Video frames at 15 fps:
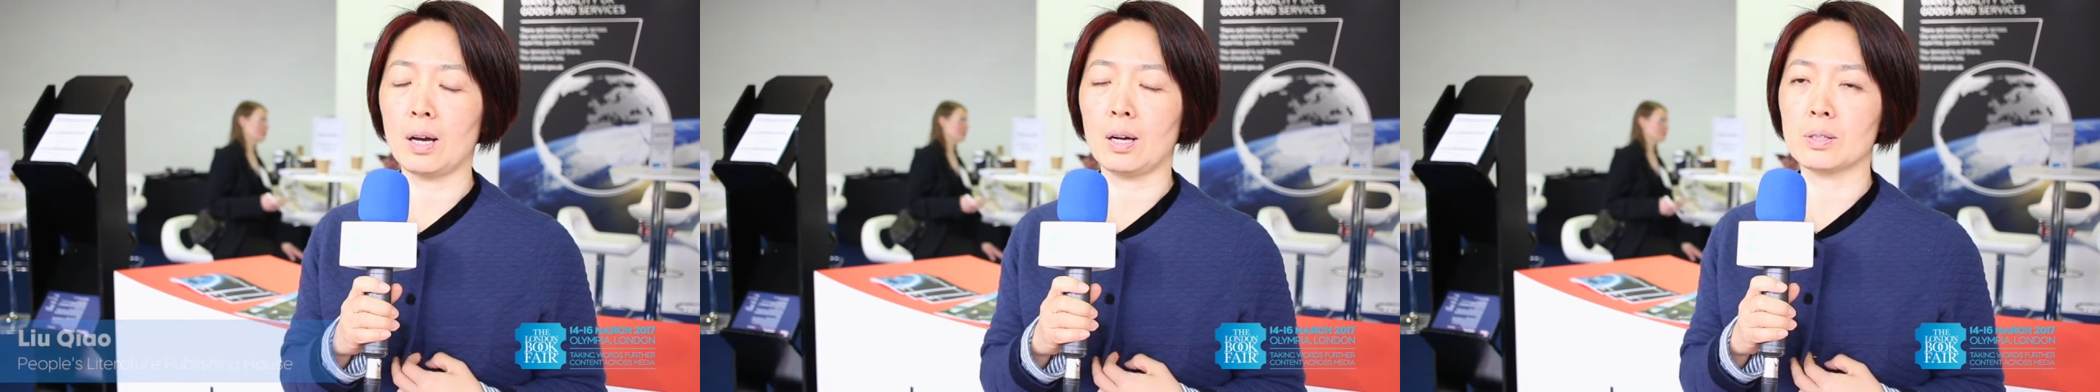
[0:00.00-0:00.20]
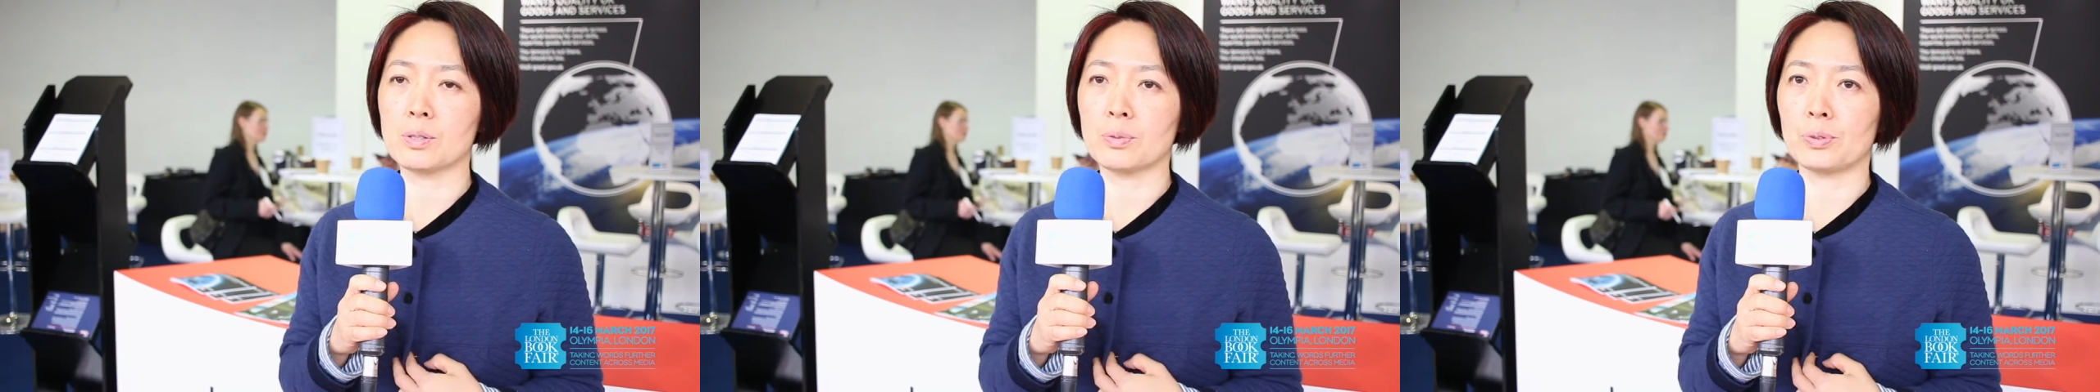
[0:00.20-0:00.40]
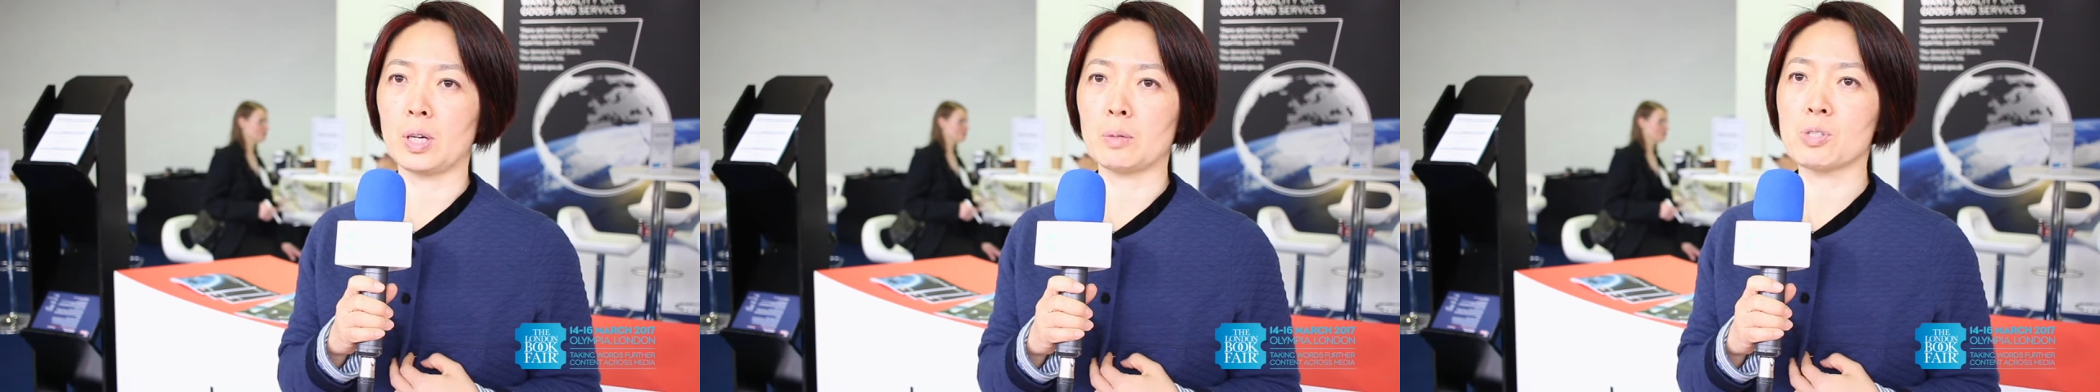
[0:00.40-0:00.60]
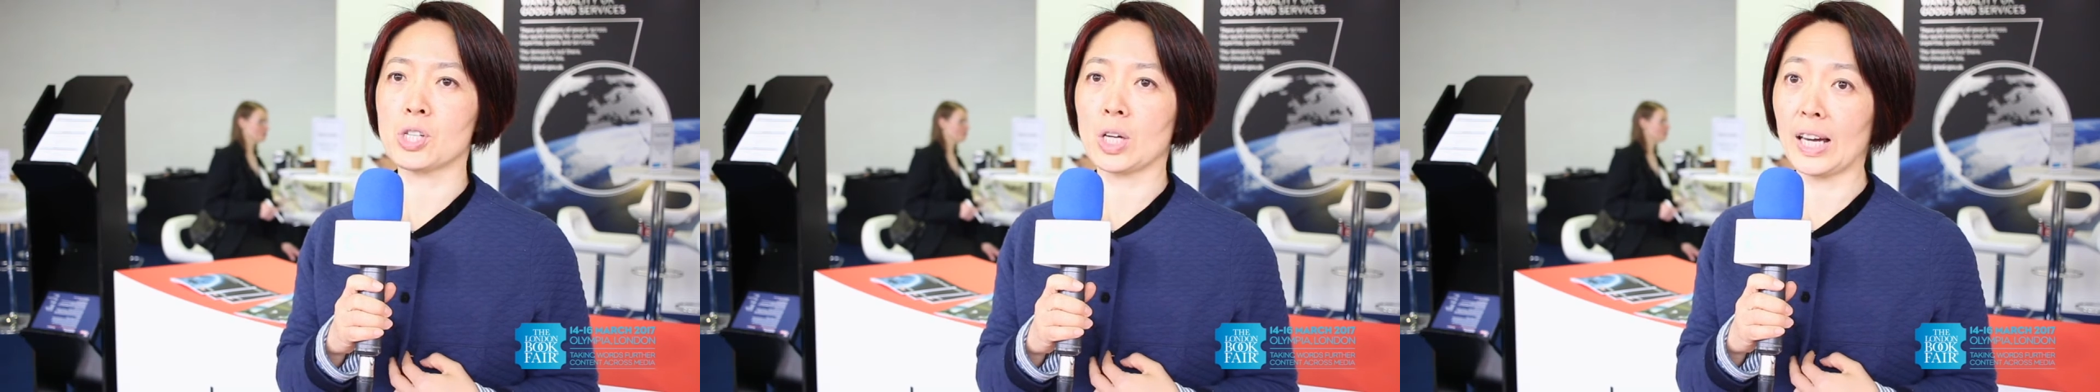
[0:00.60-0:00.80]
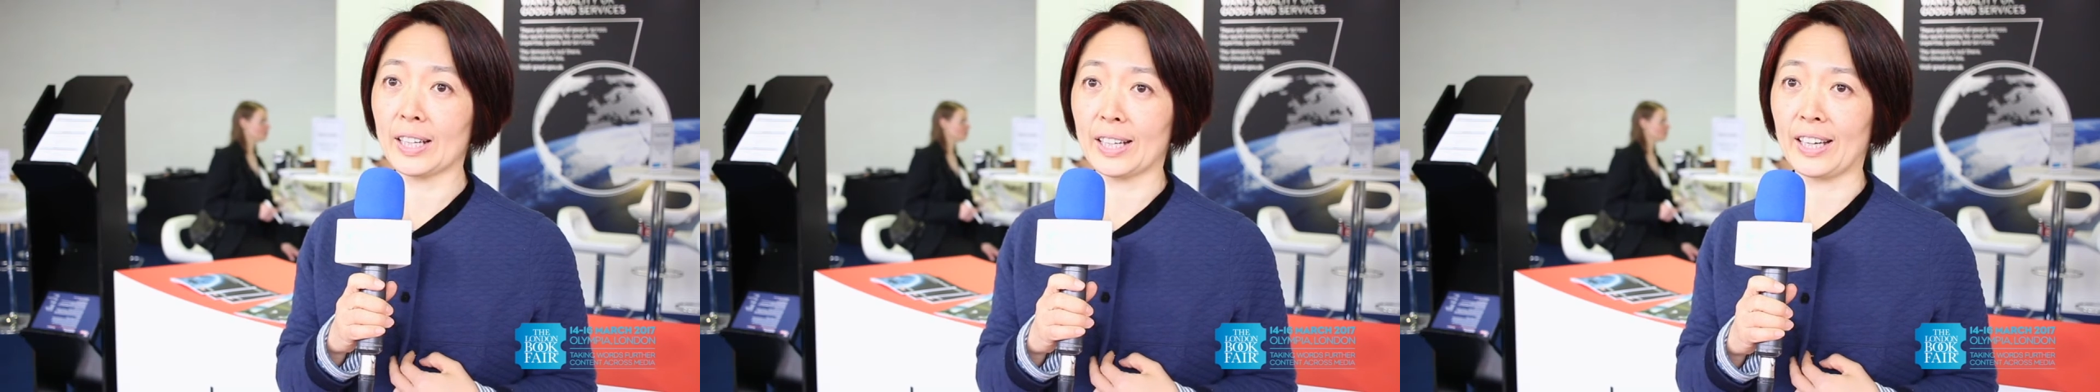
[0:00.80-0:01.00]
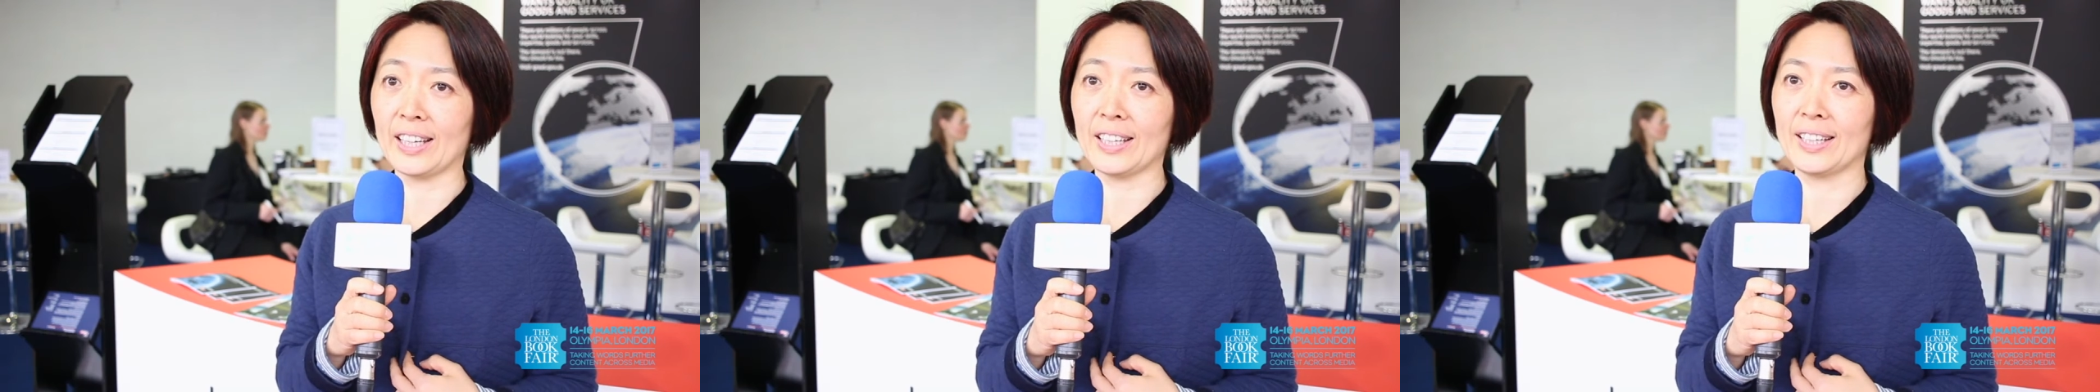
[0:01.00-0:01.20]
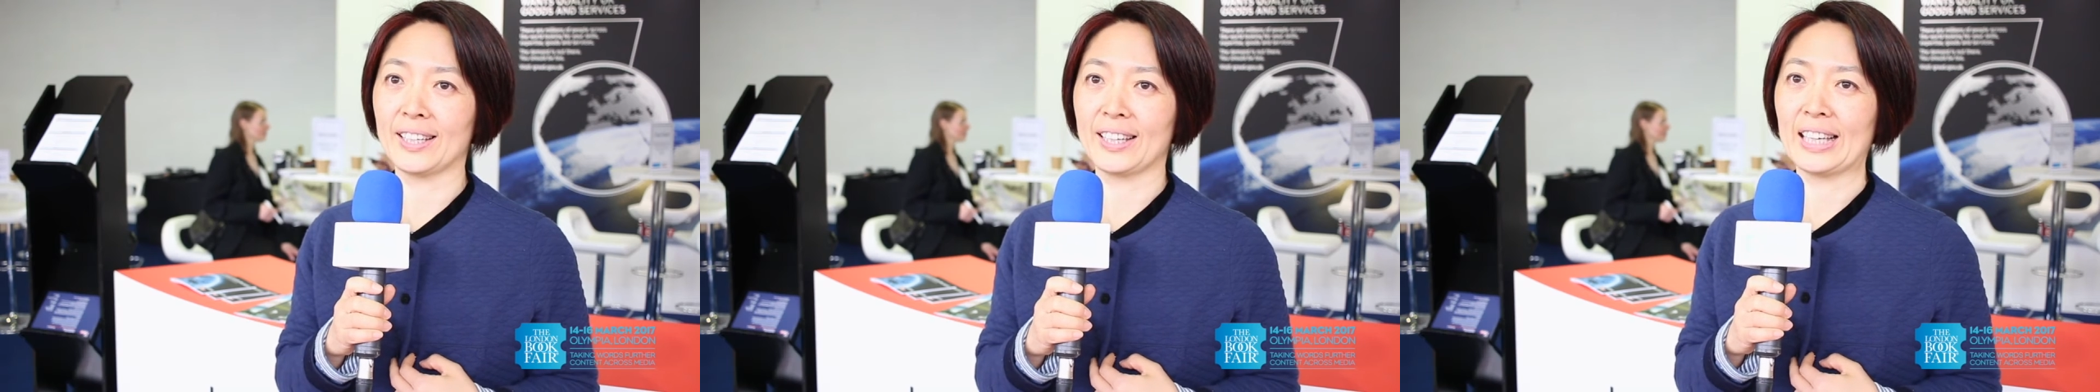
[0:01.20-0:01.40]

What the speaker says: House from China,